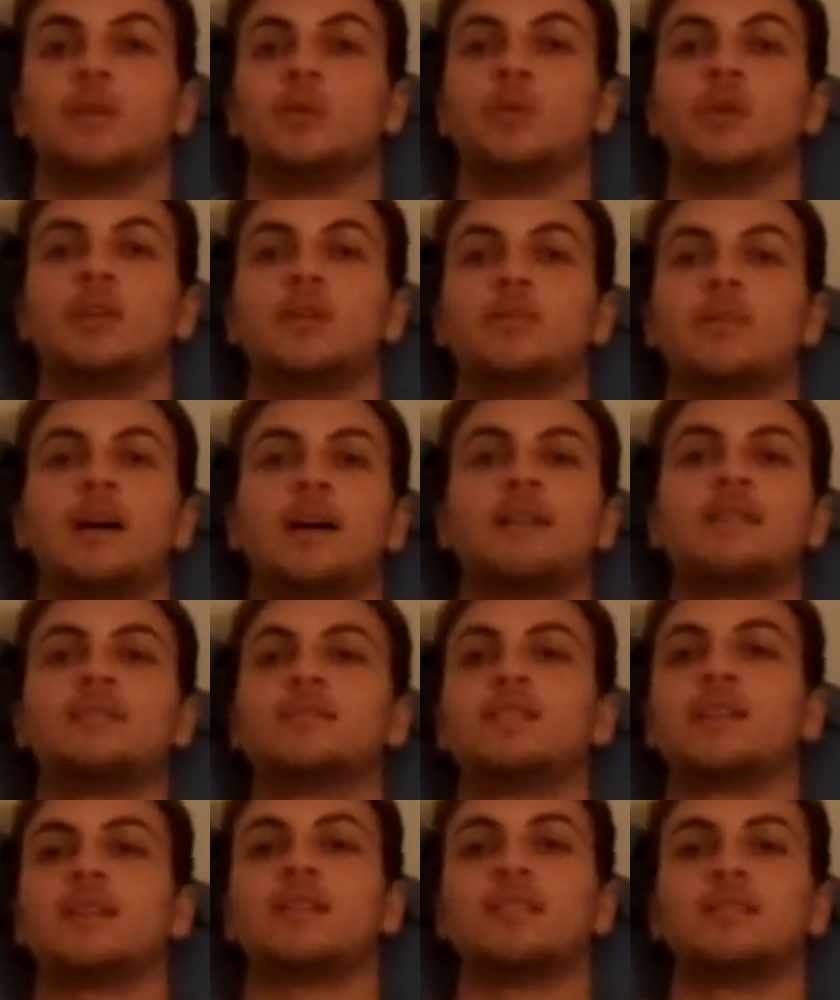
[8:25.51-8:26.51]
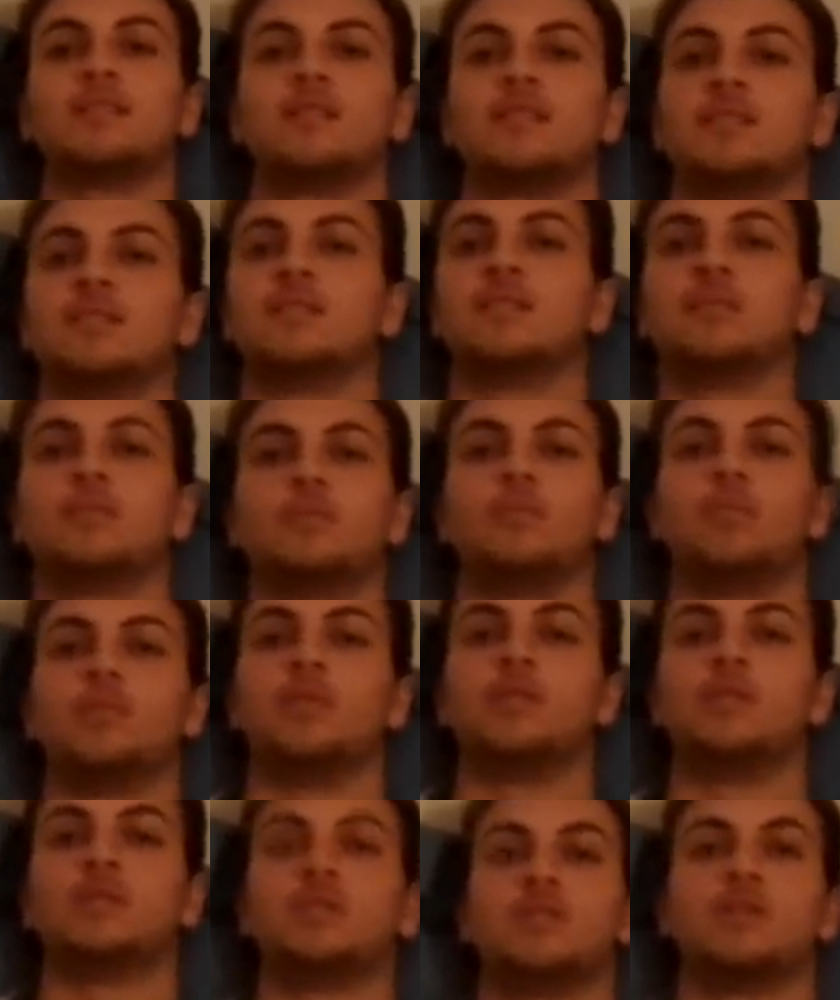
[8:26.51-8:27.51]
Reading minds, I can
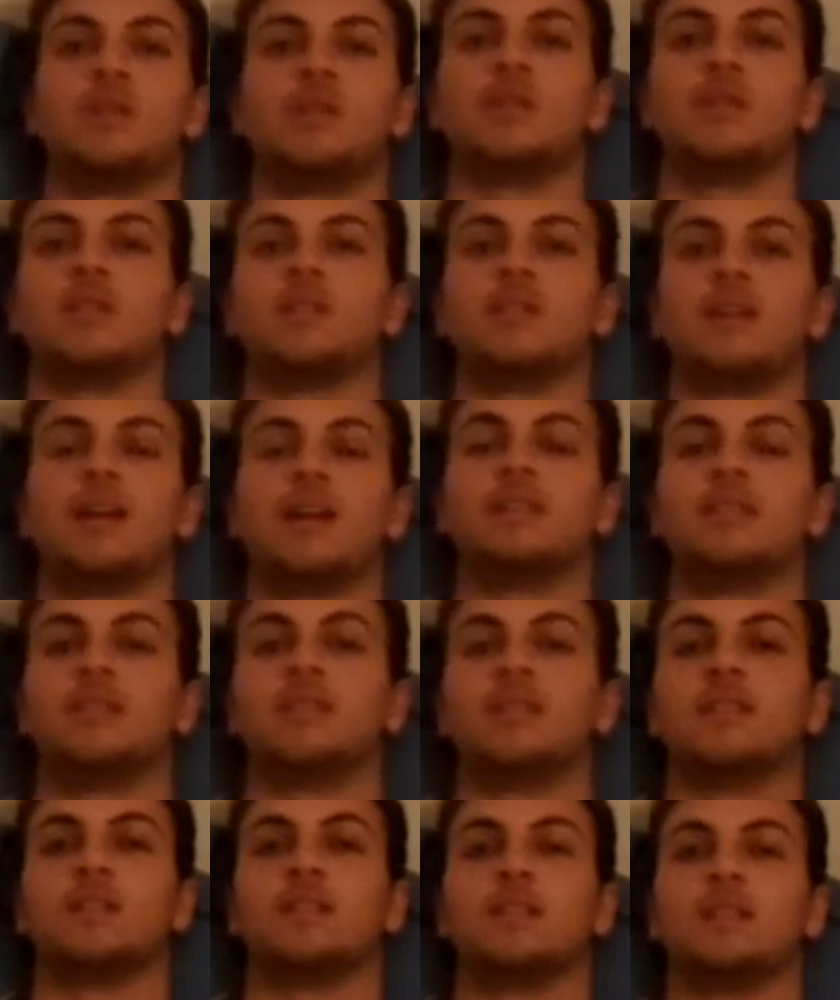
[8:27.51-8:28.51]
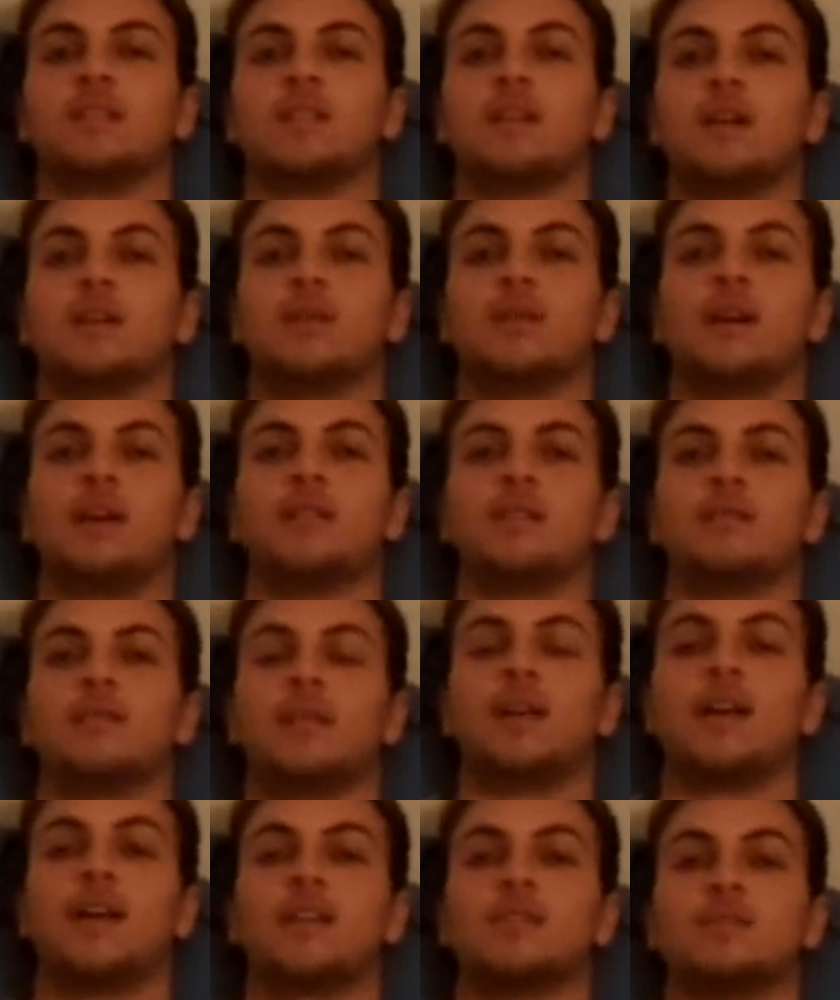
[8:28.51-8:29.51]
breeze along anything. I would have
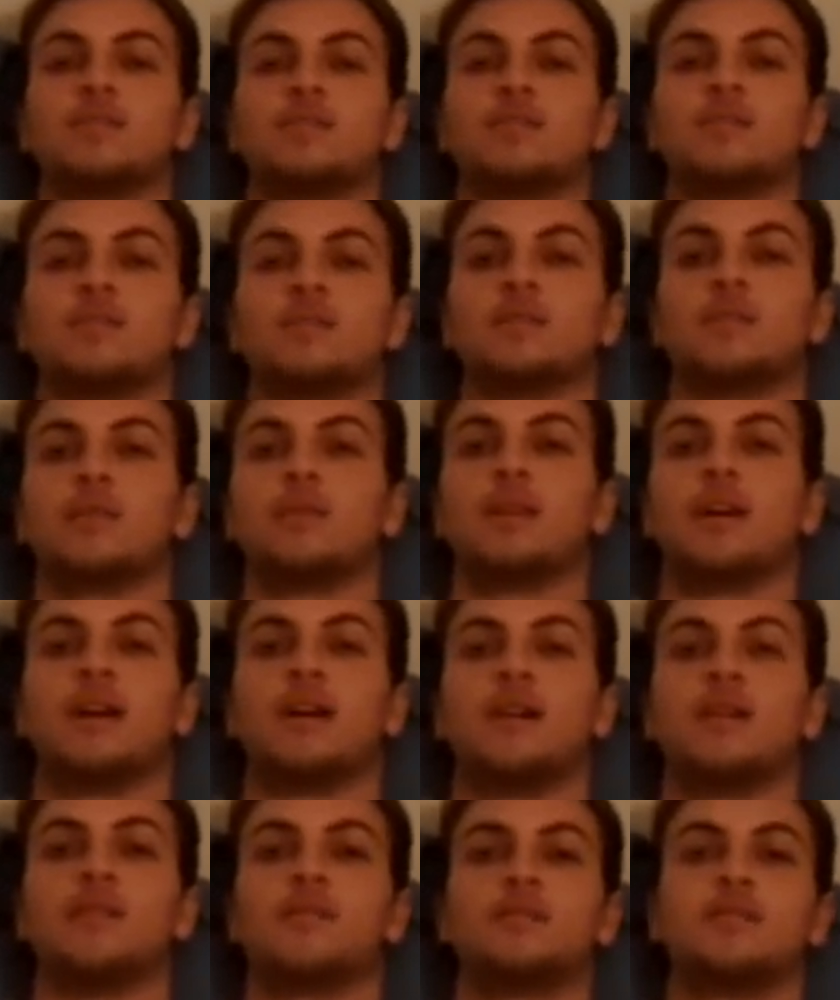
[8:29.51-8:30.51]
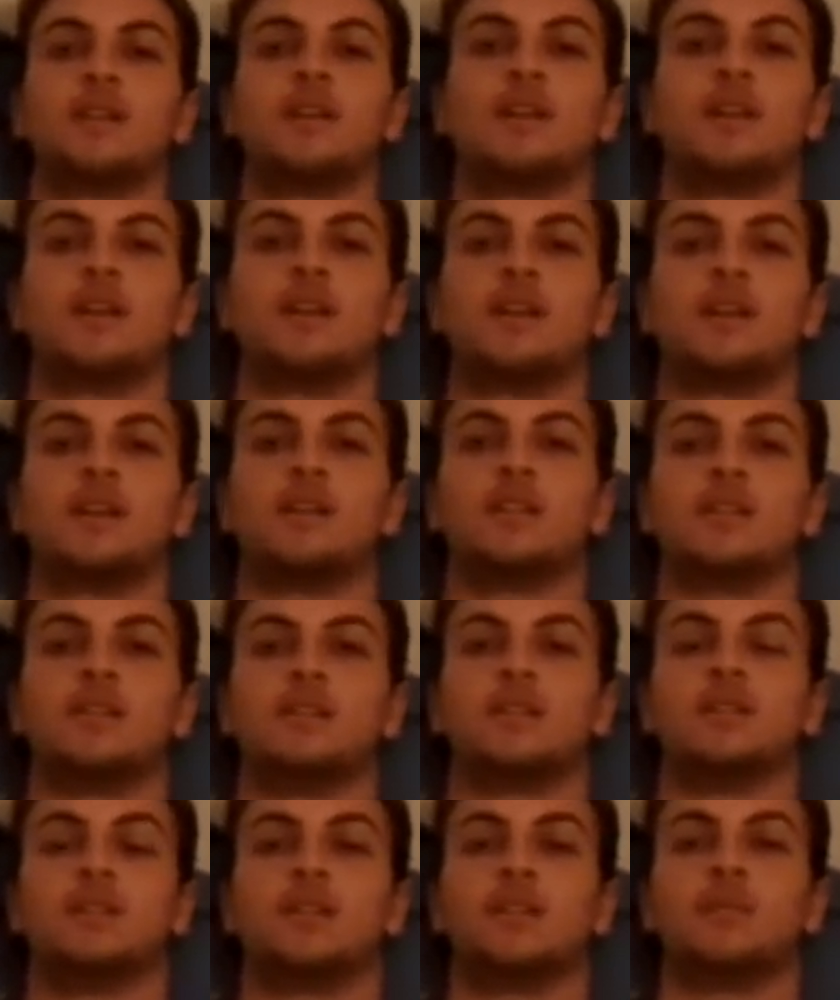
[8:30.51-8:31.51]
the answers. I would have,
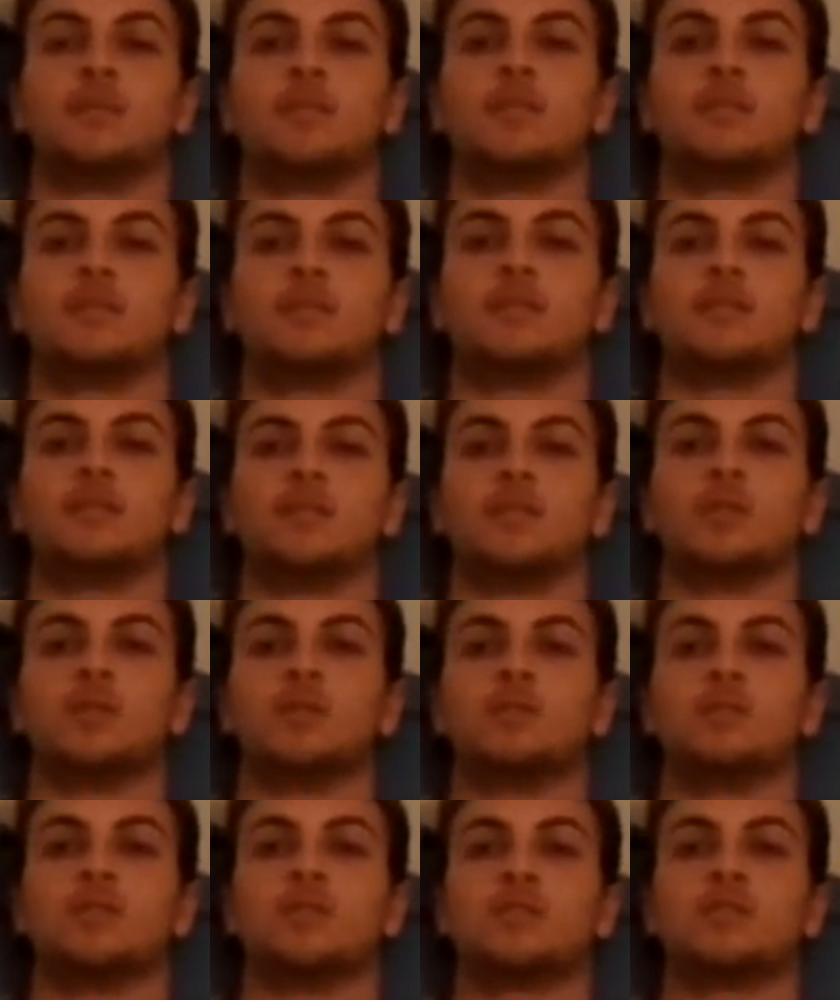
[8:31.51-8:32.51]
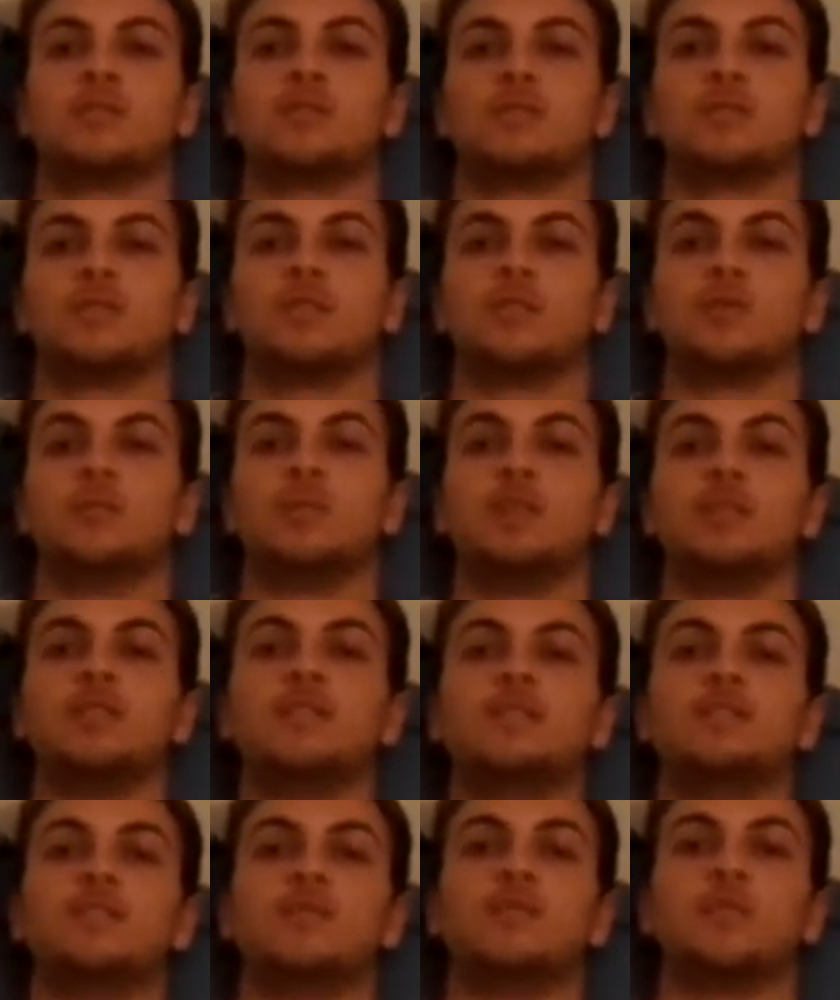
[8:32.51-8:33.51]
you know what I mean? It would be
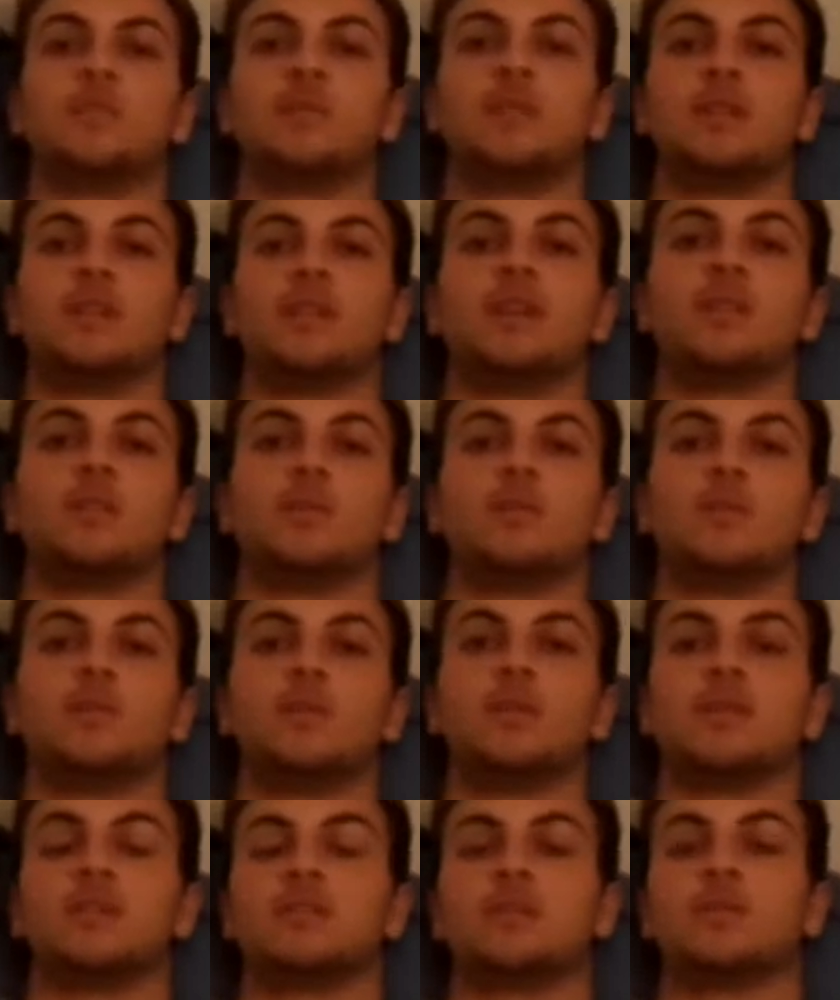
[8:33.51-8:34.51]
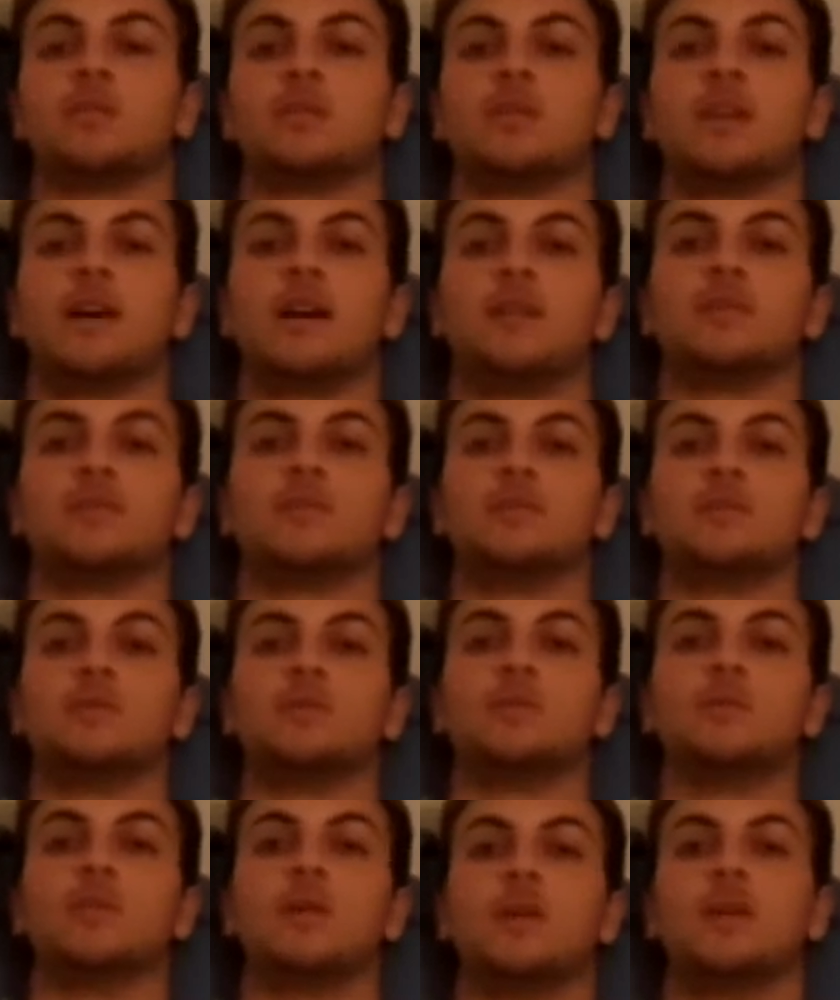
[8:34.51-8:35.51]
easy for me to get through things. I wouldn't have
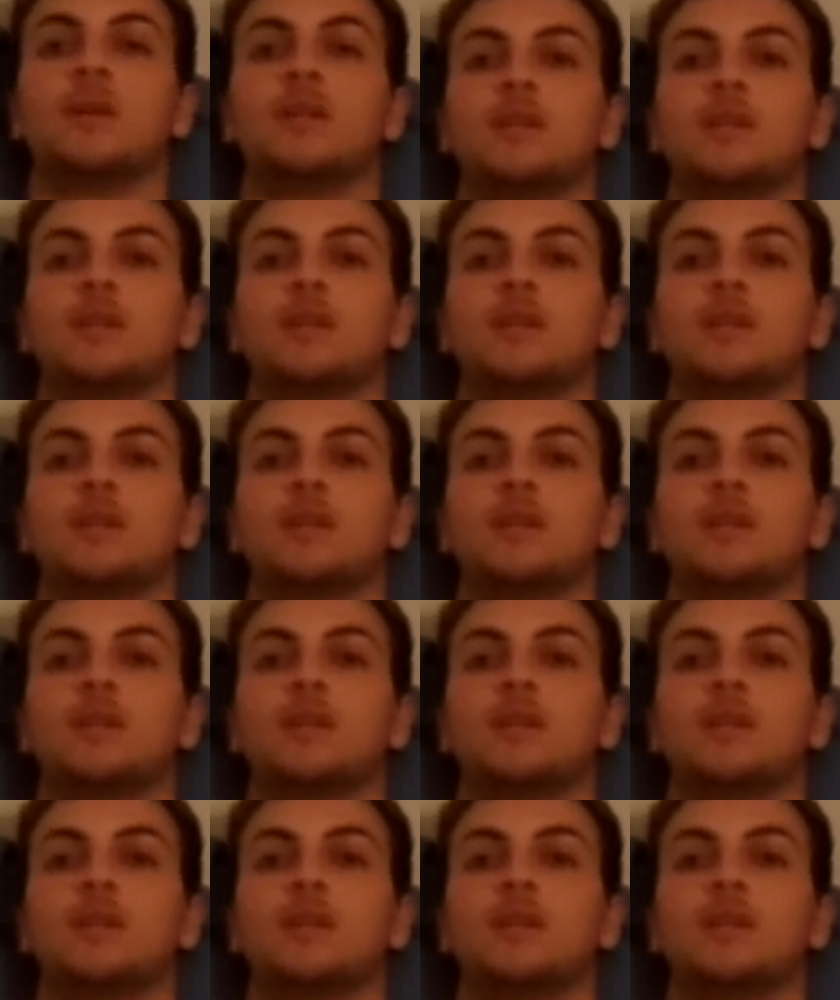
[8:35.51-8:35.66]
to